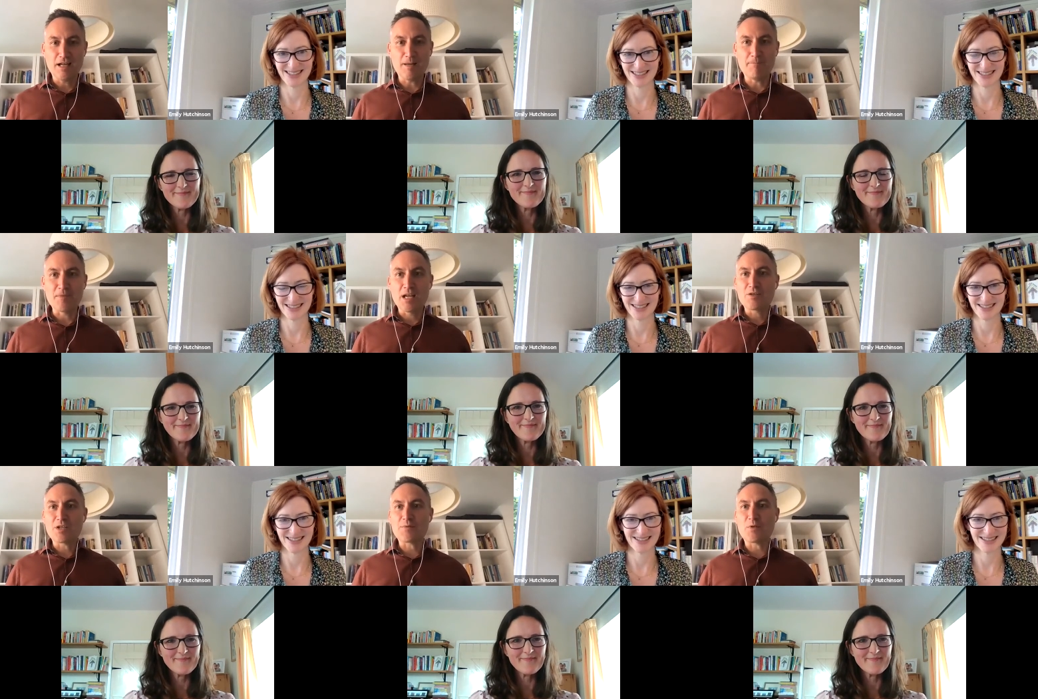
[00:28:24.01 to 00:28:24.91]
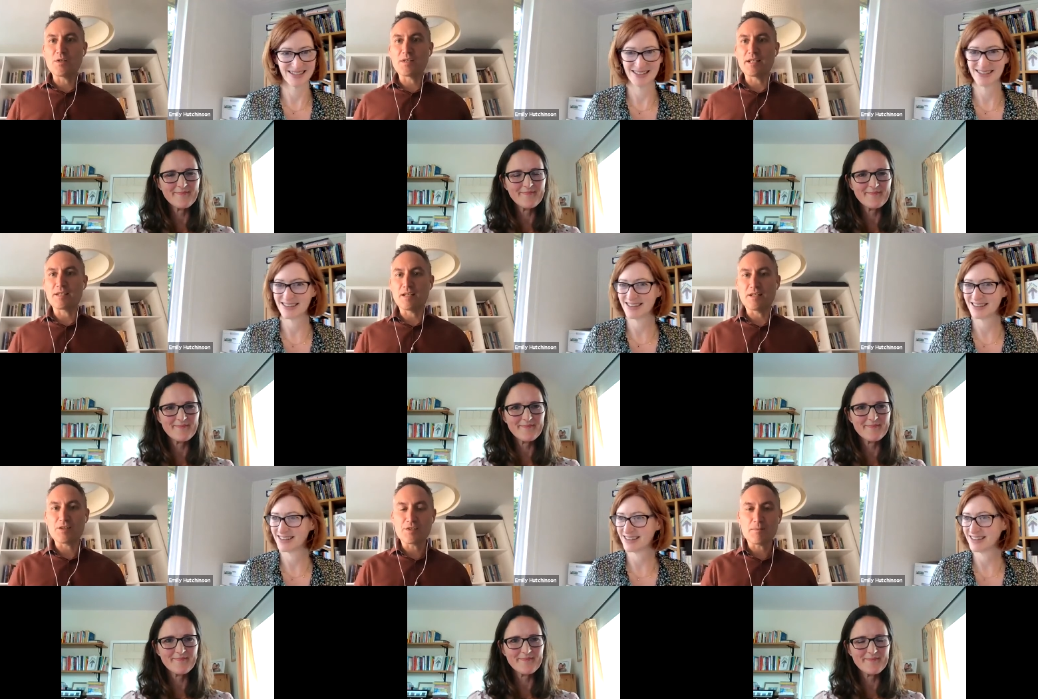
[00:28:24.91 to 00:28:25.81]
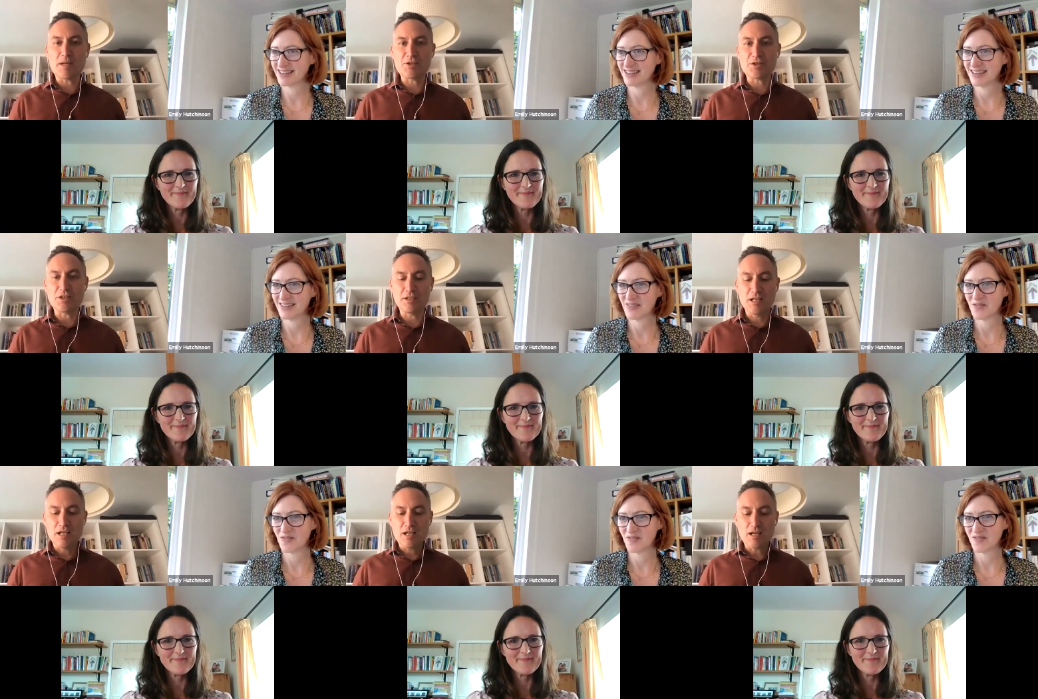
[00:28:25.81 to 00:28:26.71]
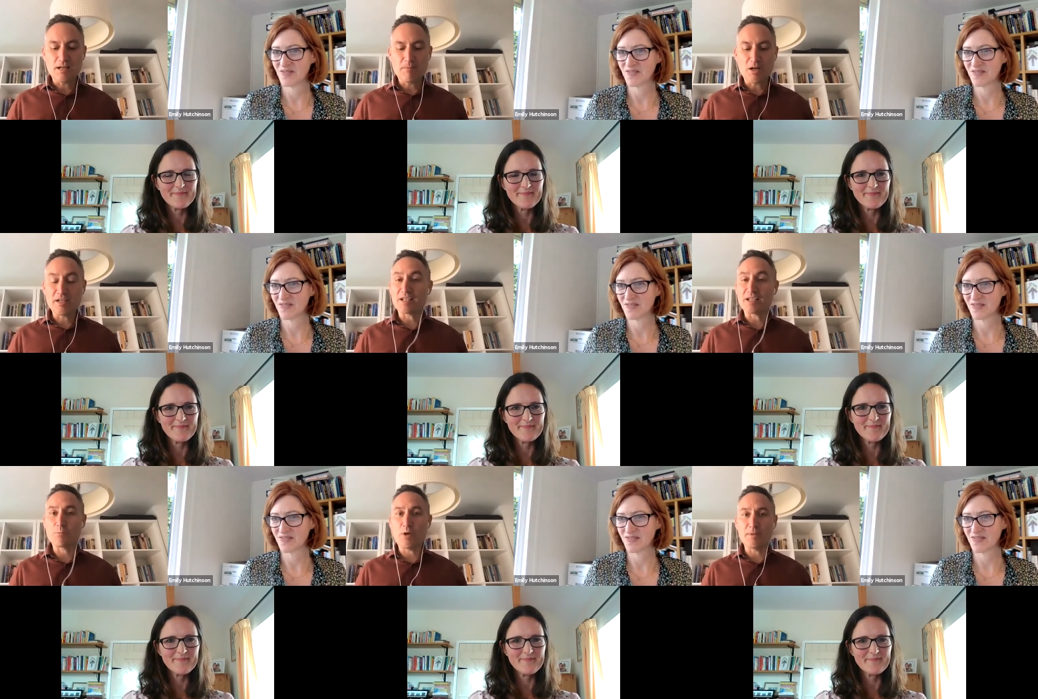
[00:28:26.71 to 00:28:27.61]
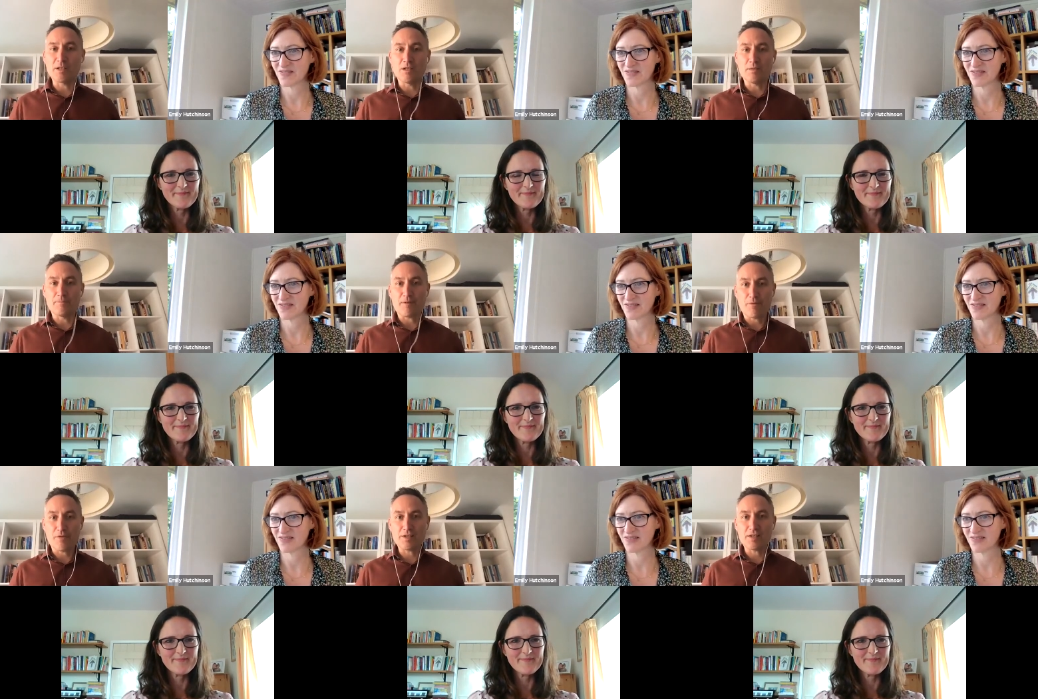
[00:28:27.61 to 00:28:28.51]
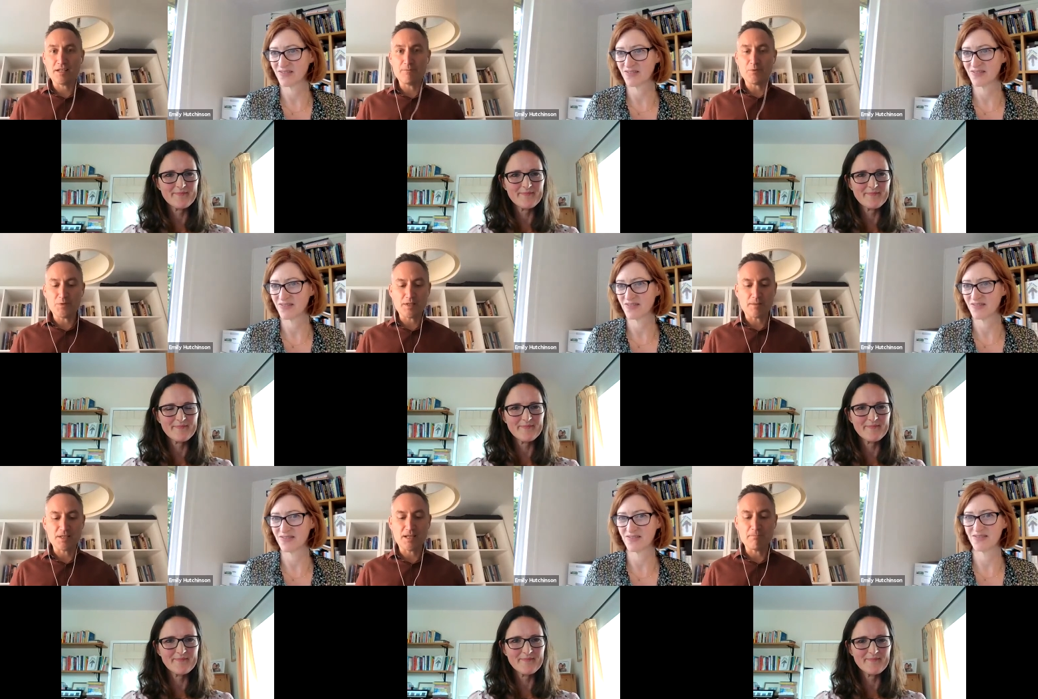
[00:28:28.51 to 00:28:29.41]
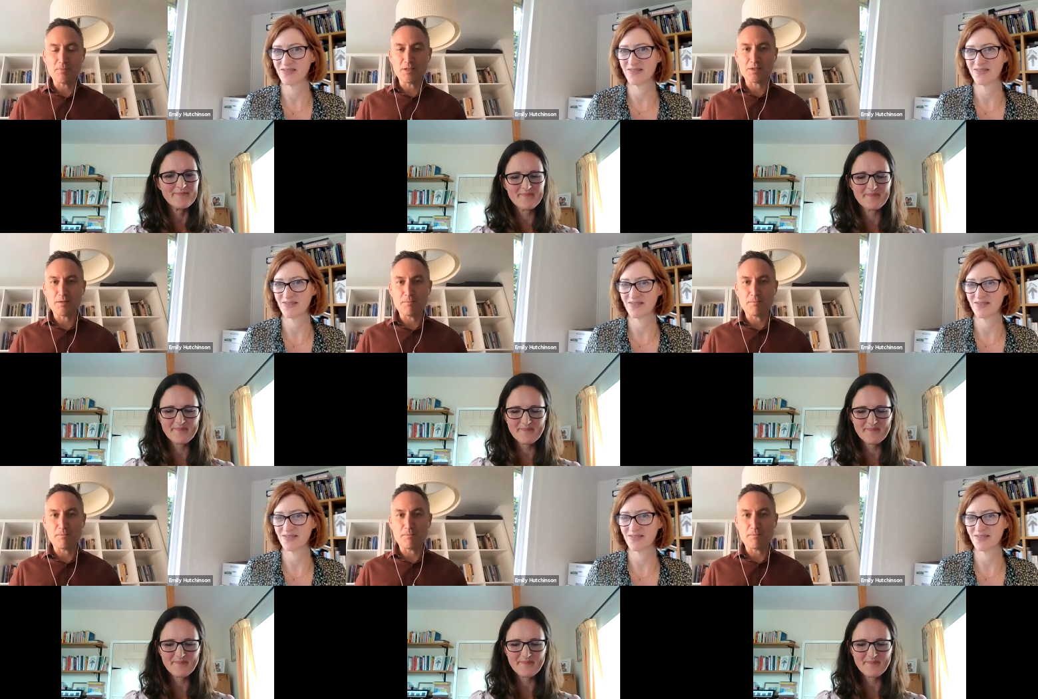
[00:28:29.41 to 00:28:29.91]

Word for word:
Speaker 1: Um, just for those listening, just to mention um, our next webinar, 13th of September. So